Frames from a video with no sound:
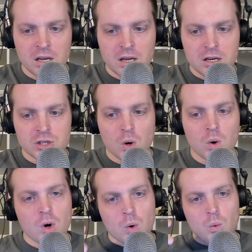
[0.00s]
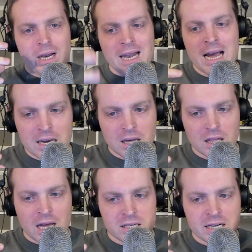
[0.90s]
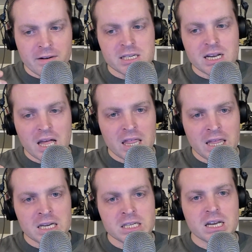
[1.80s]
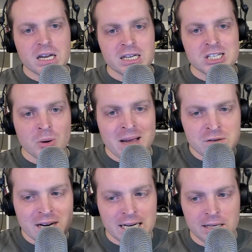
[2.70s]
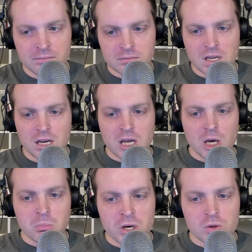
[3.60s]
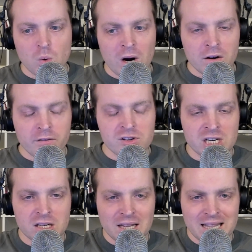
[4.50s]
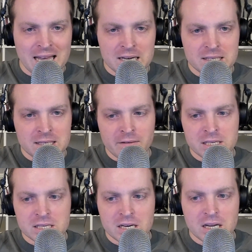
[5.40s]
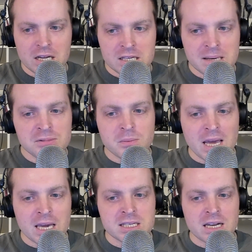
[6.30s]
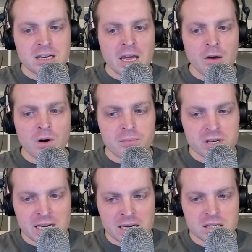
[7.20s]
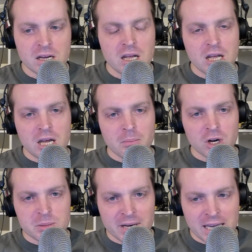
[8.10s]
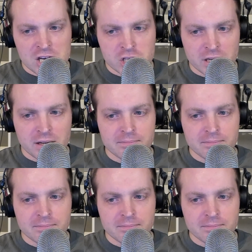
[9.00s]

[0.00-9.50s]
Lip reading: So we like that Terrence thinks geometrically, but one confusion that Terrence seems to make is that he presents multiplication